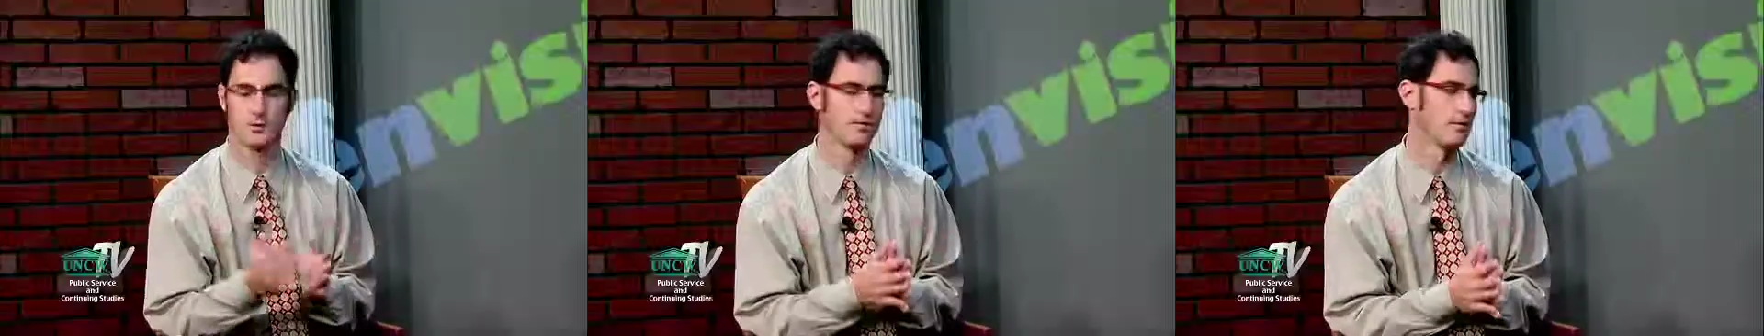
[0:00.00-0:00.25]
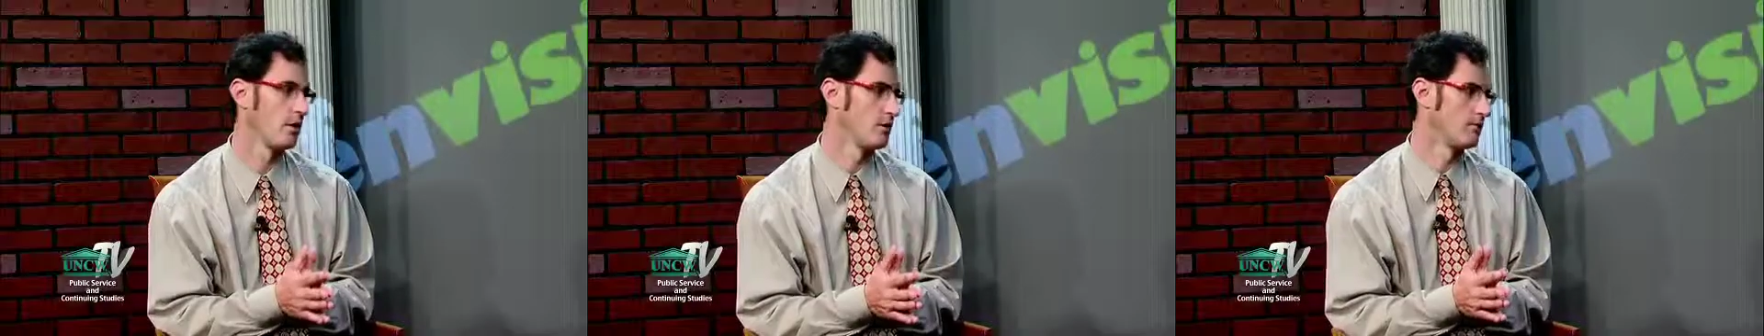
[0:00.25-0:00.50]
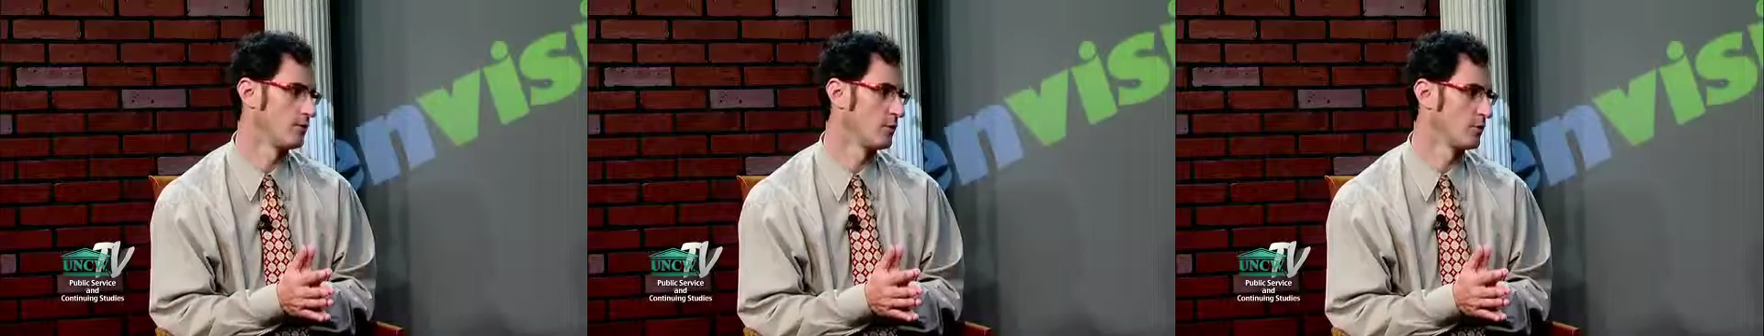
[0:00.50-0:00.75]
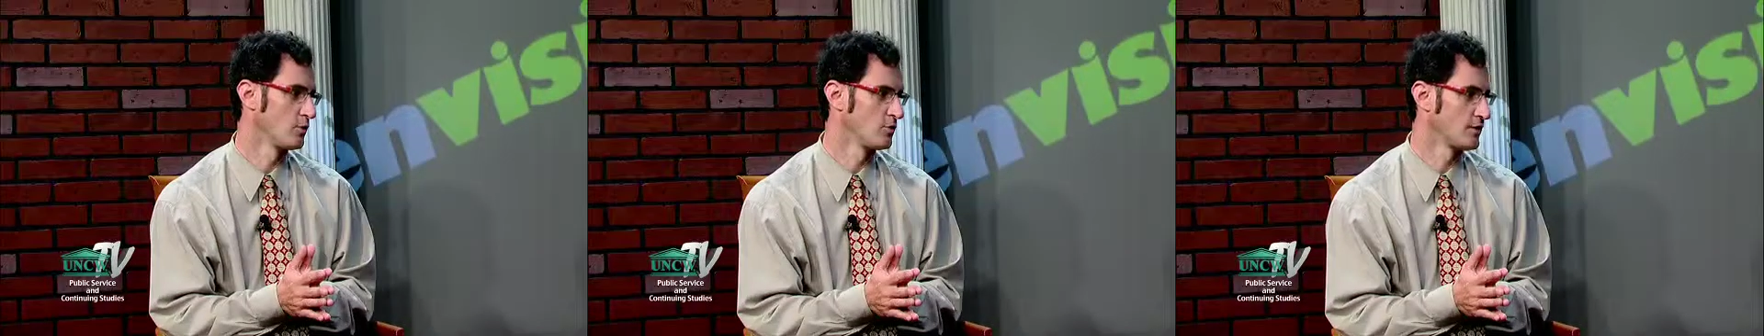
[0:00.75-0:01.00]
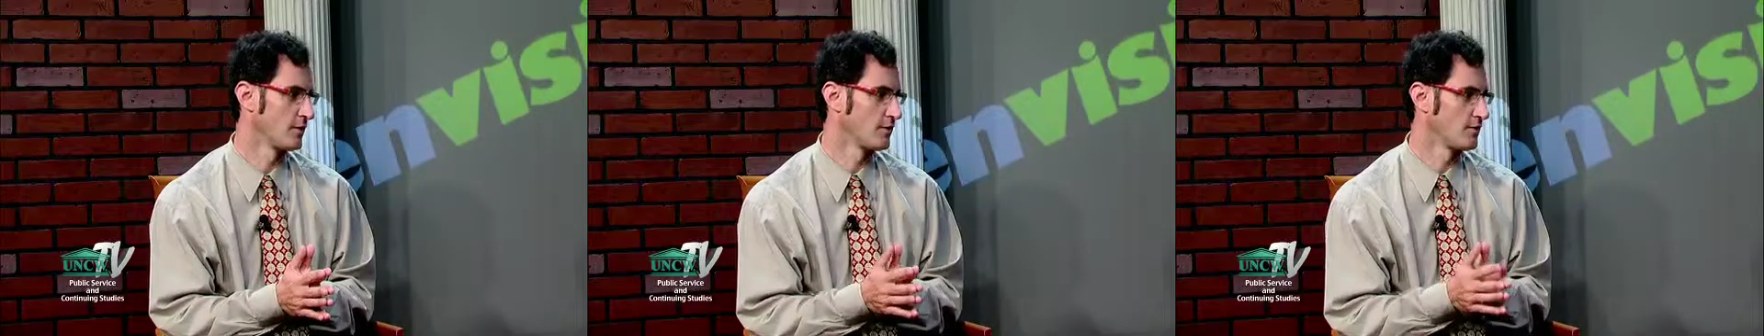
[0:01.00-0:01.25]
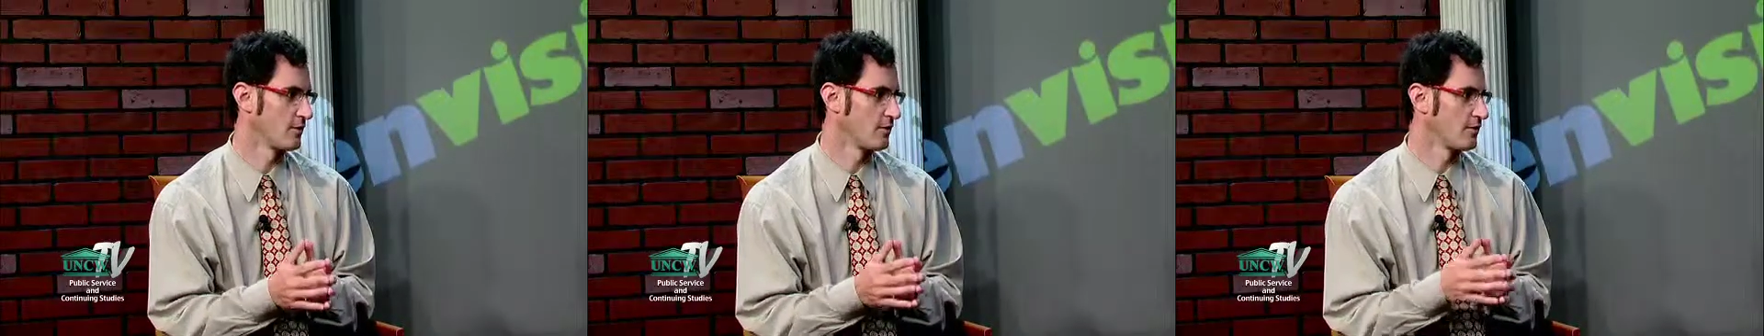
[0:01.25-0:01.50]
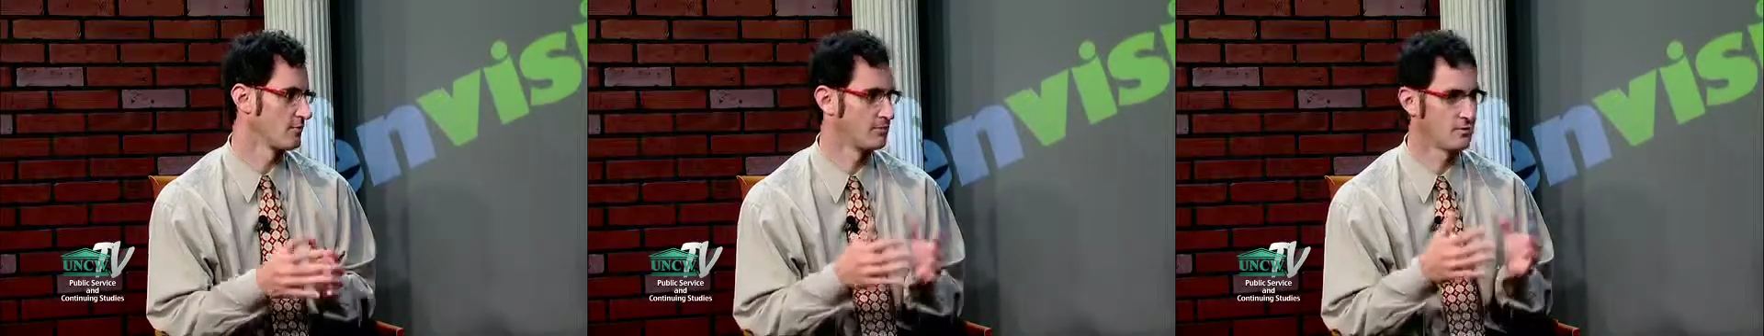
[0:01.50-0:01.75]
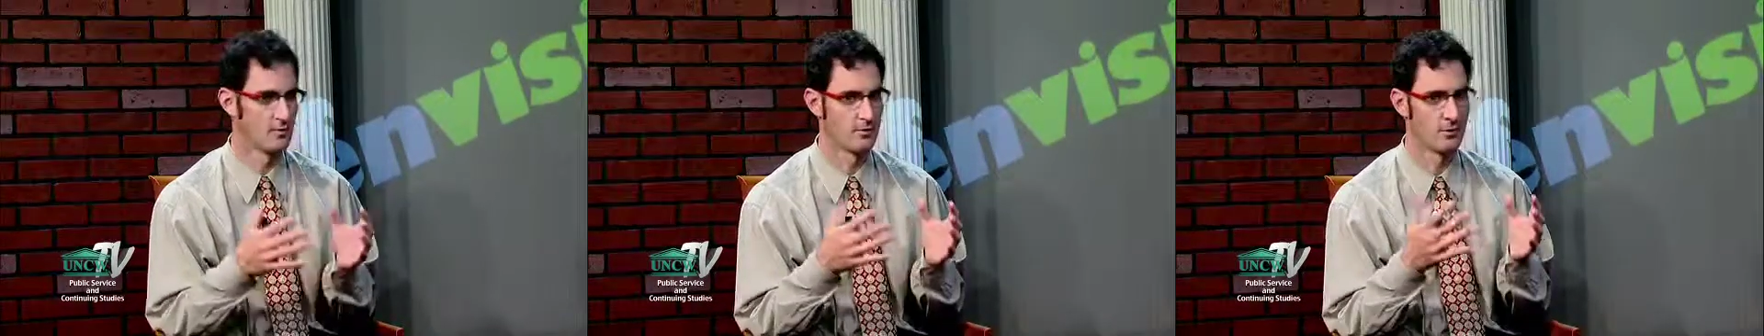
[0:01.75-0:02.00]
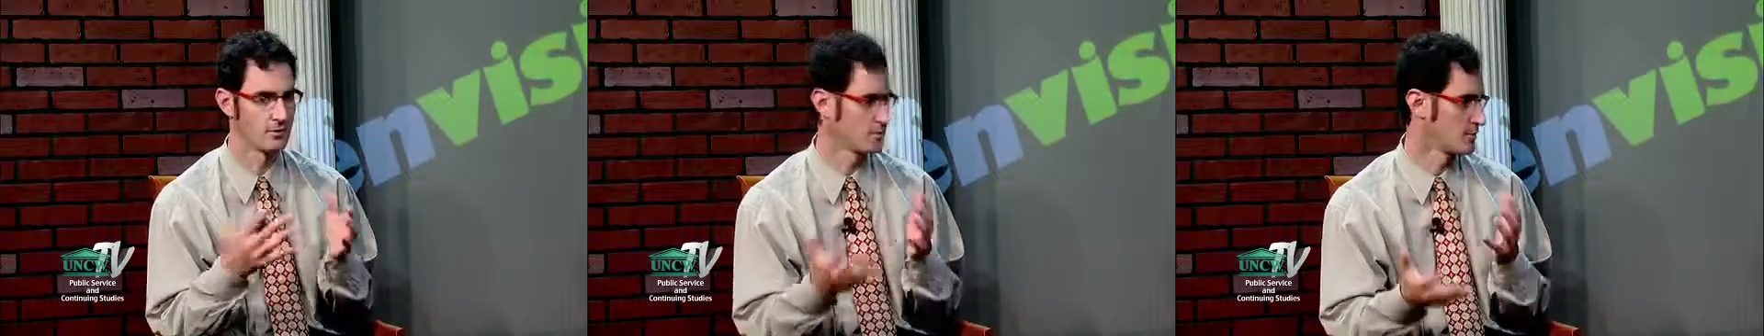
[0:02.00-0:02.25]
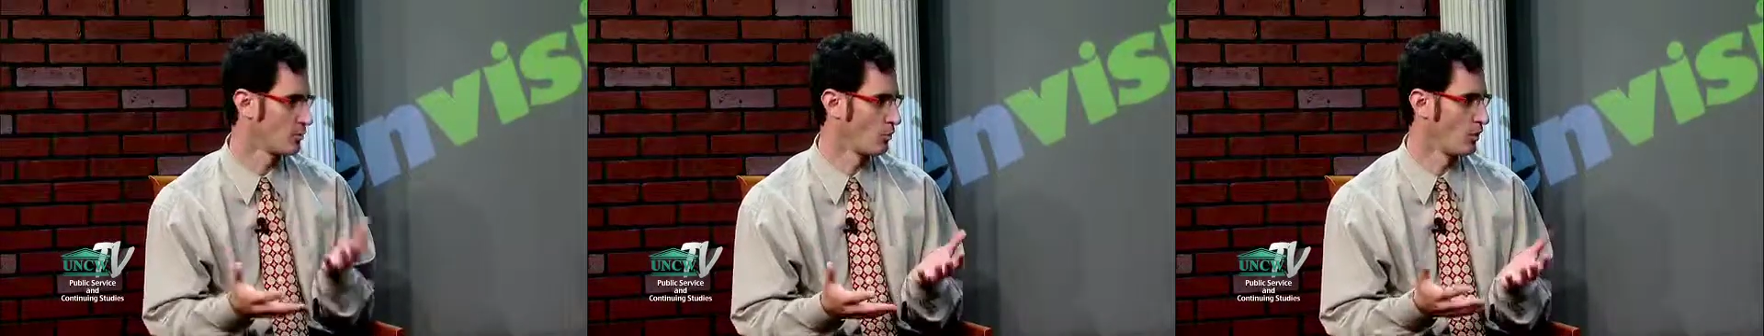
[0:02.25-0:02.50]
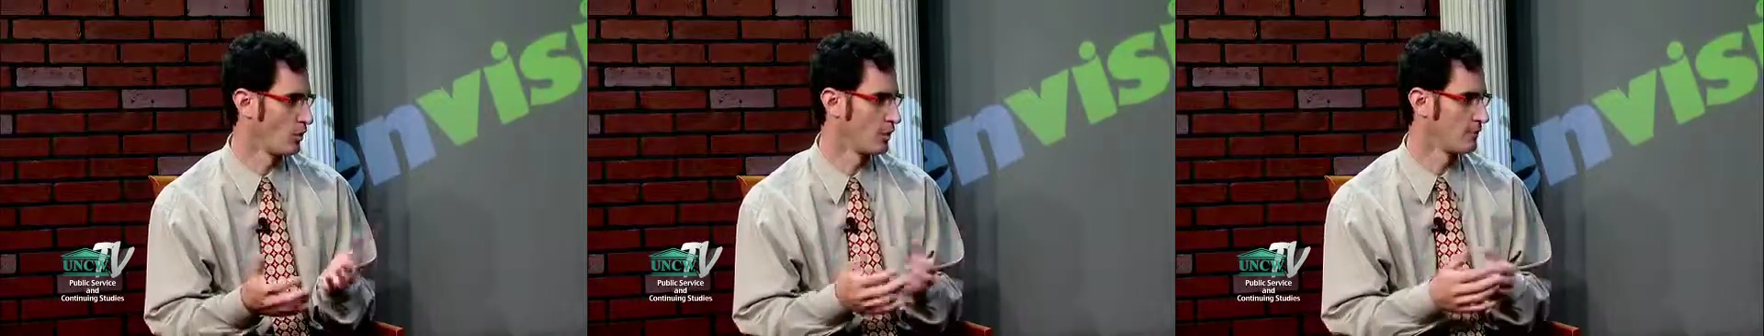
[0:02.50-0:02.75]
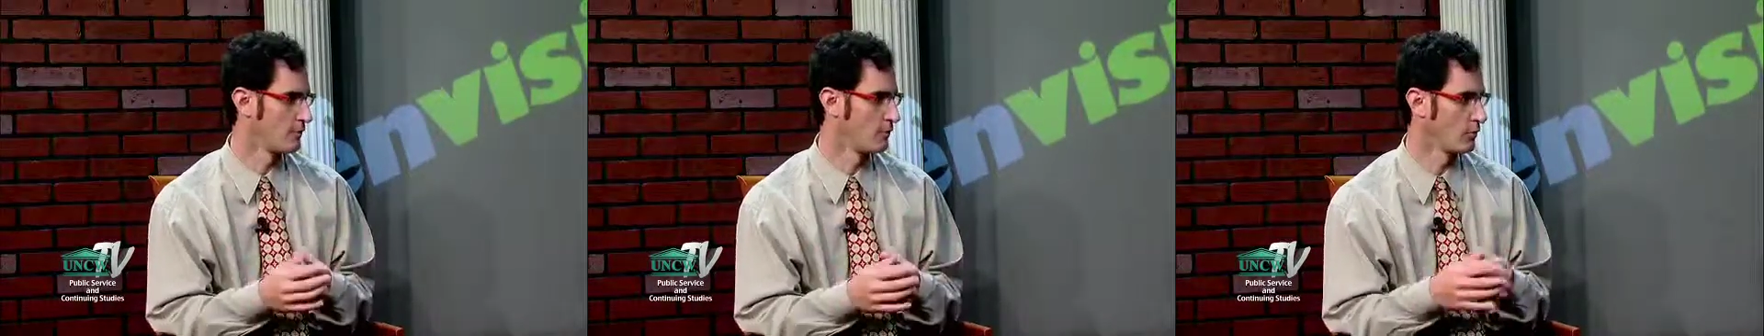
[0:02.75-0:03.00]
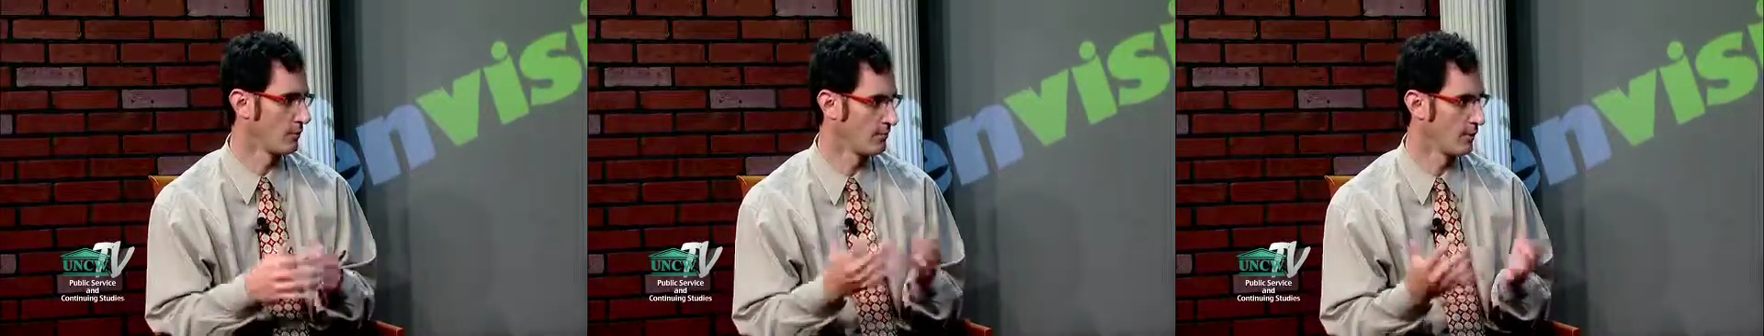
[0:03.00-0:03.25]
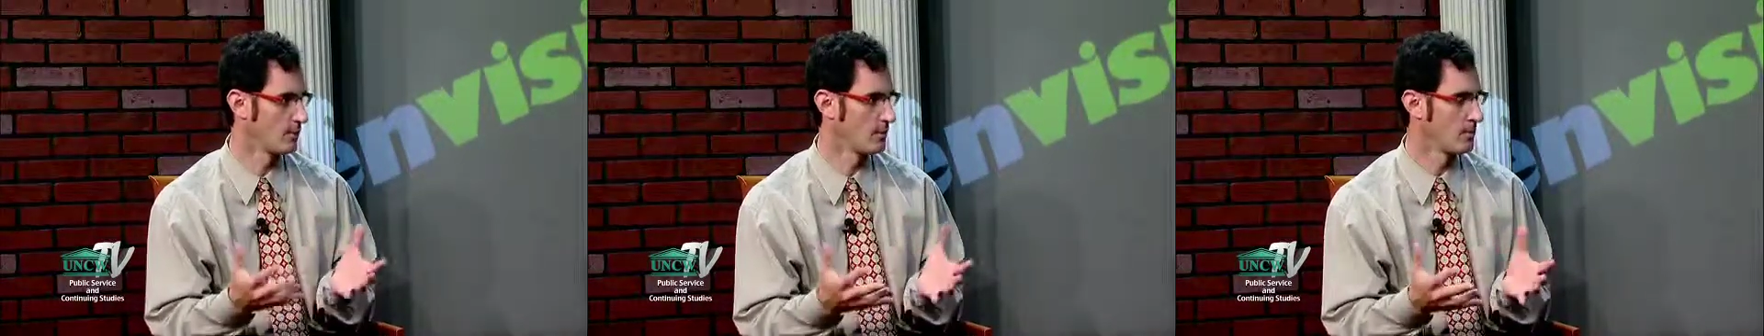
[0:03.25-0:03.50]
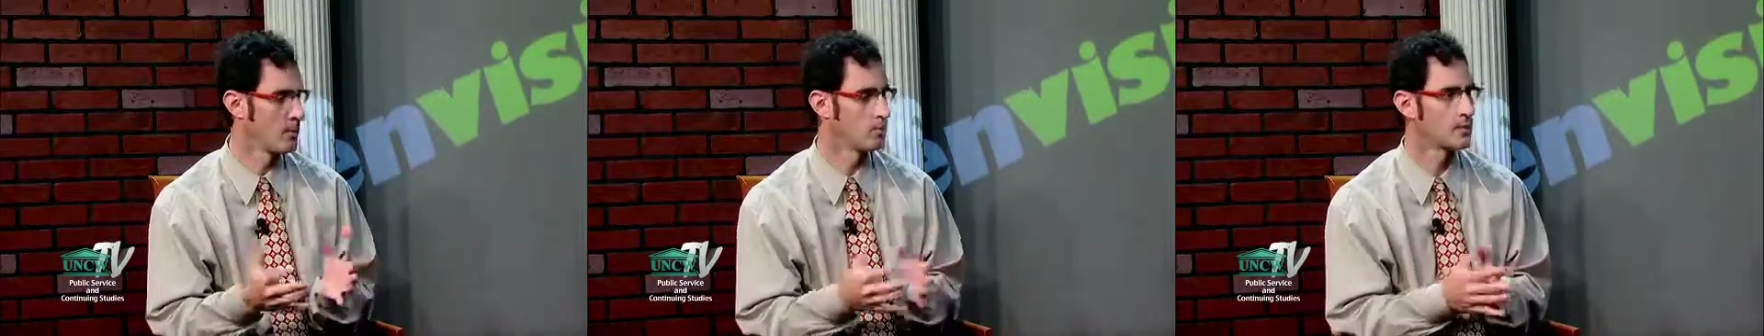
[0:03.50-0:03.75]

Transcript: we have a lot of viewers that are, husband and wife or family members.